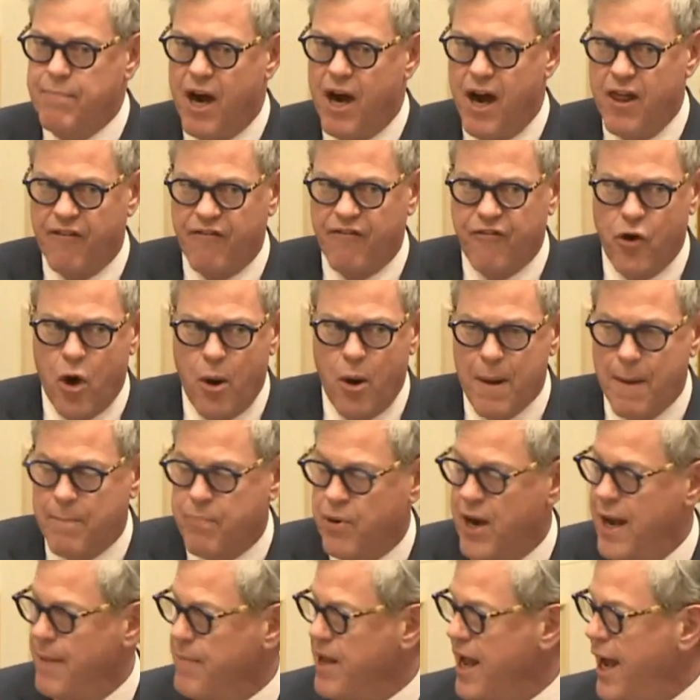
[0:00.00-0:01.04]
by the former
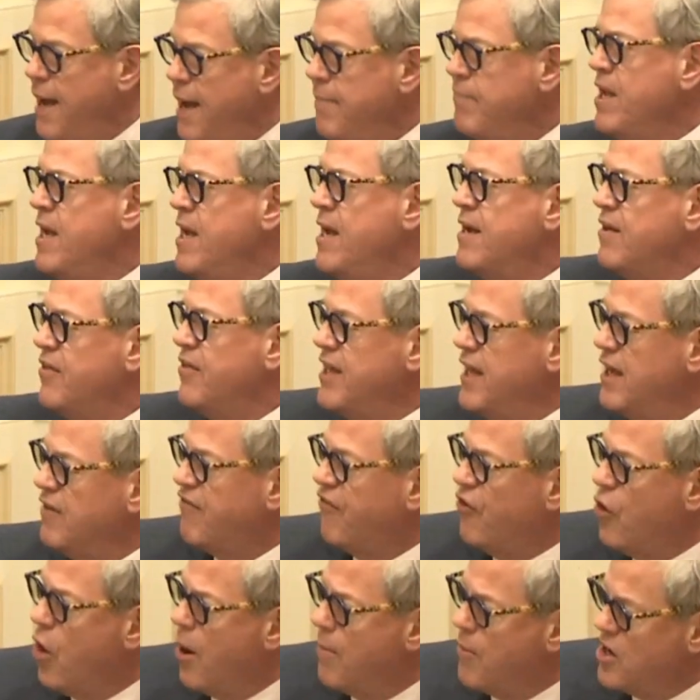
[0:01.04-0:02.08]
Premier the
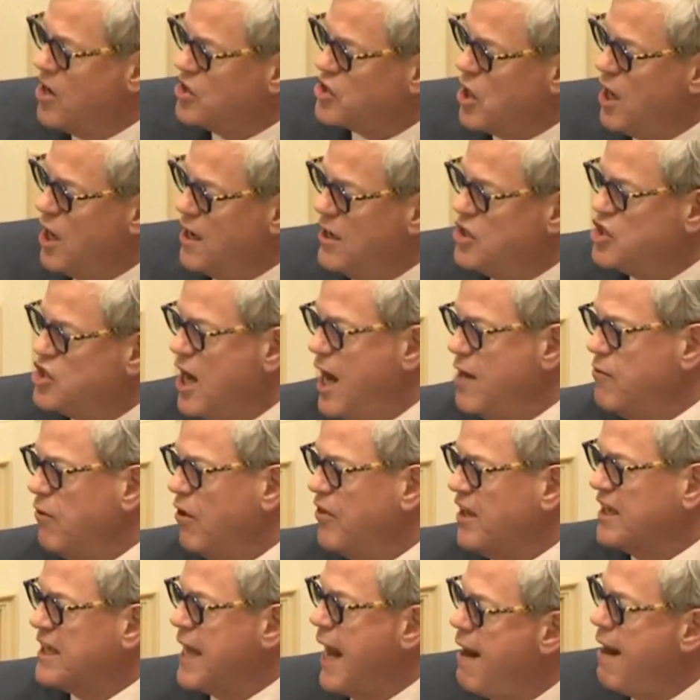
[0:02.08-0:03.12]
former Attorney General,
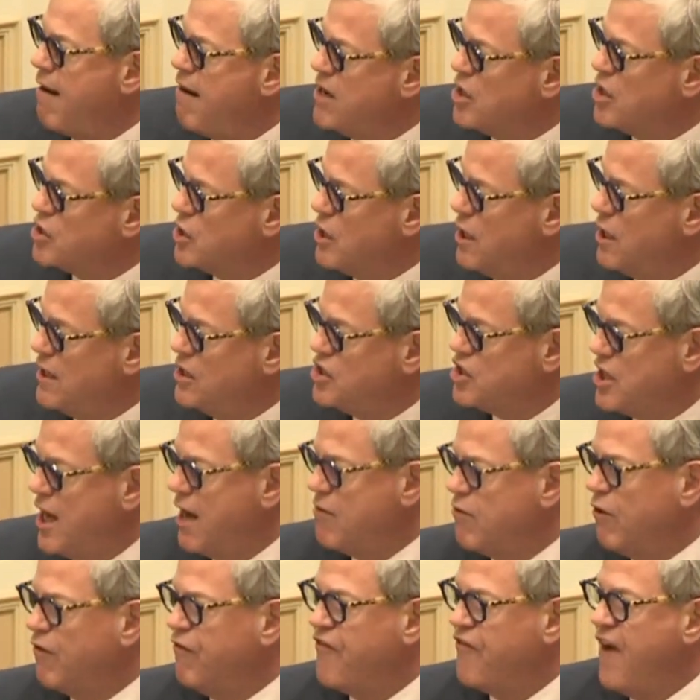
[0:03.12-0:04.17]
the current Attorney
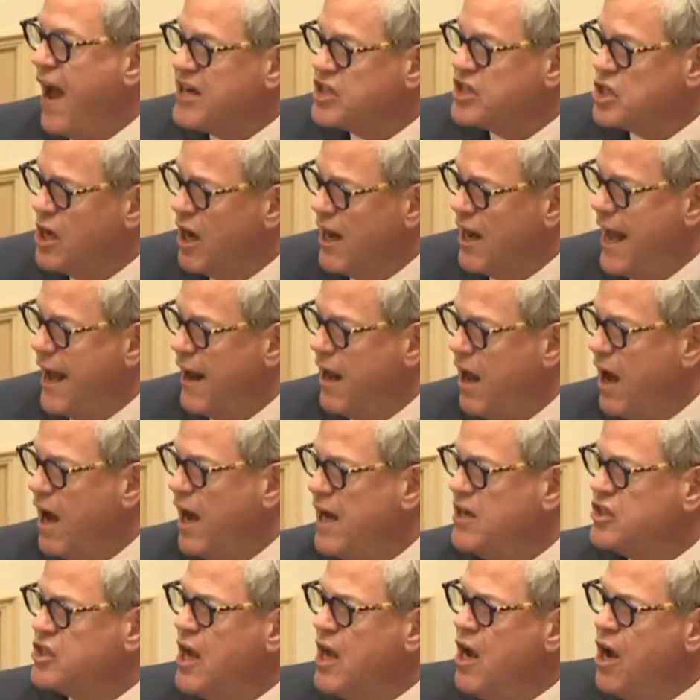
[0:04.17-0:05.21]
General, factional
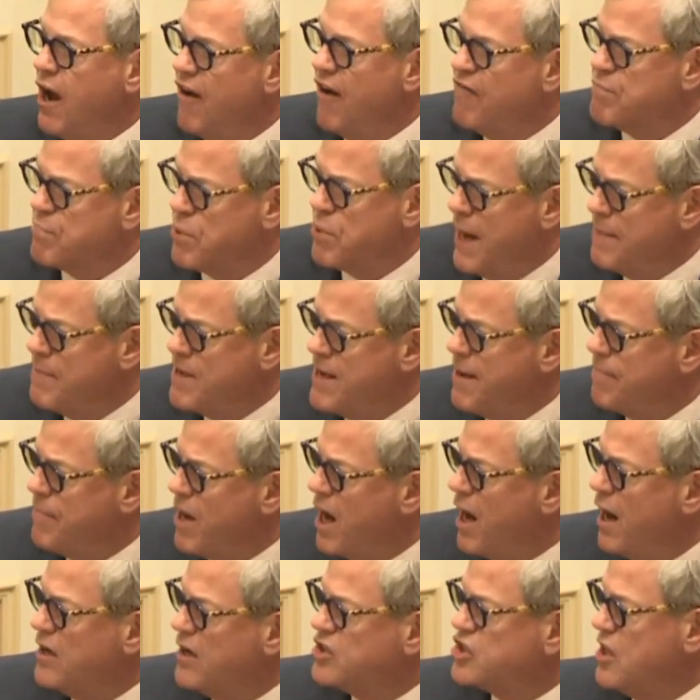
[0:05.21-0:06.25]
allies of Premier
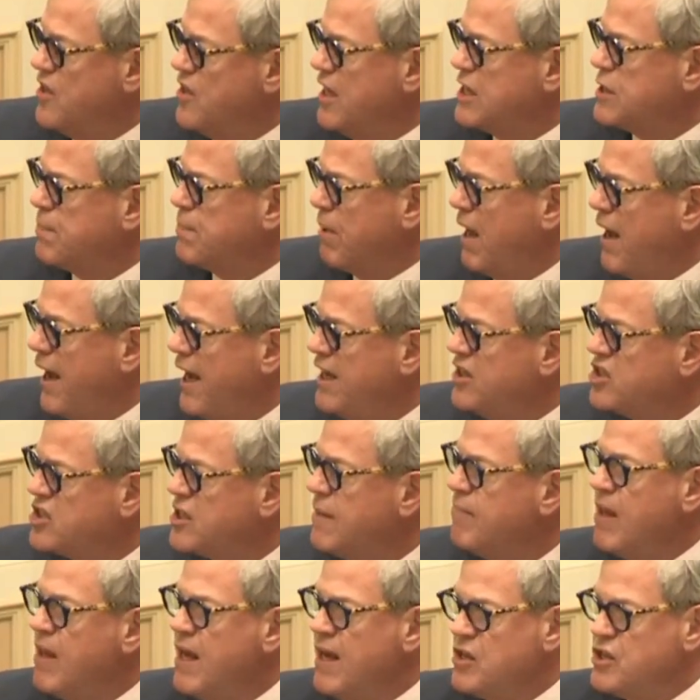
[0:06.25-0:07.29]
Miles in this place
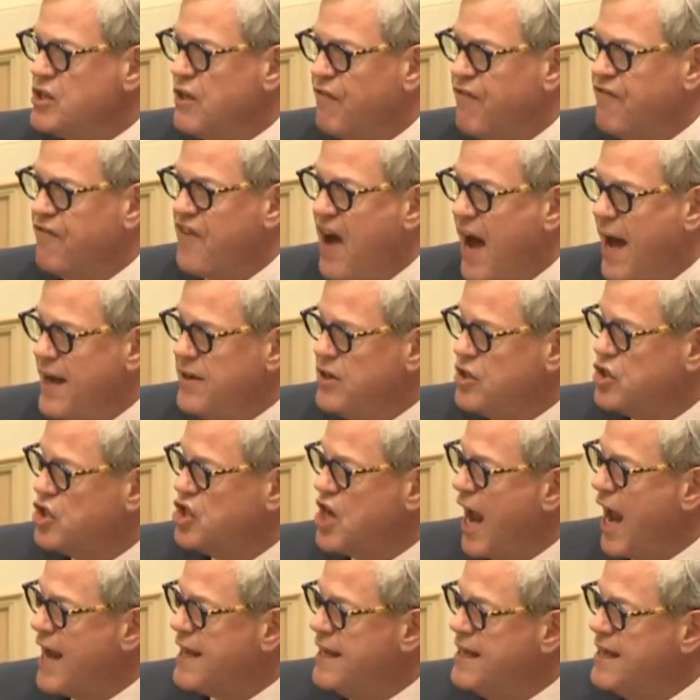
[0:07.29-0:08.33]
to fund
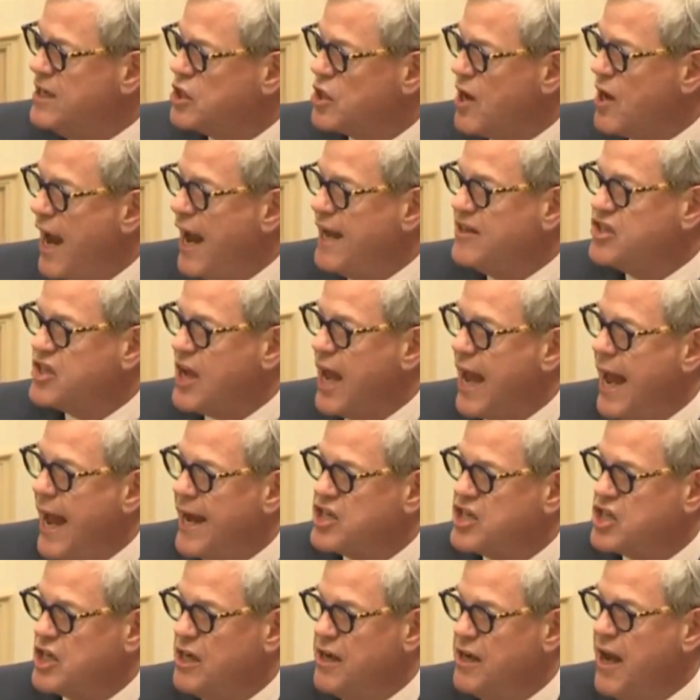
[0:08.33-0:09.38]
Jackie Trad's
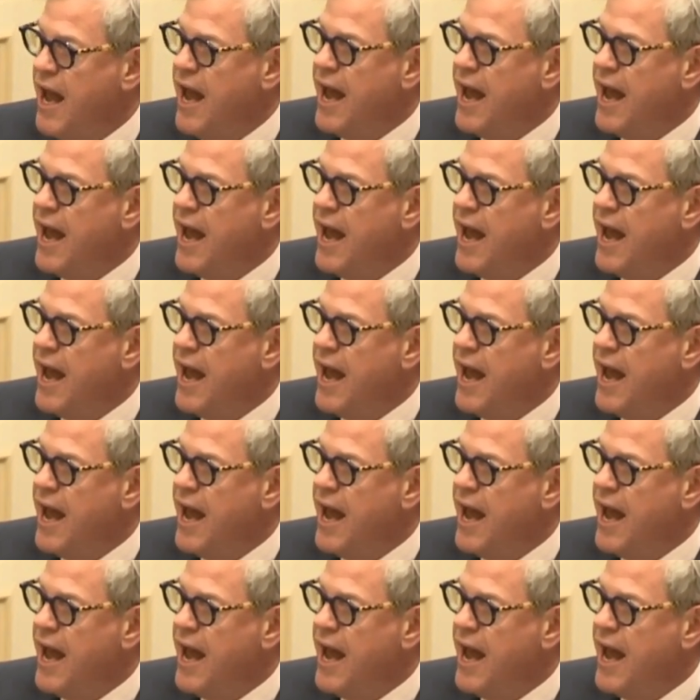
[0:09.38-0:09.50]
action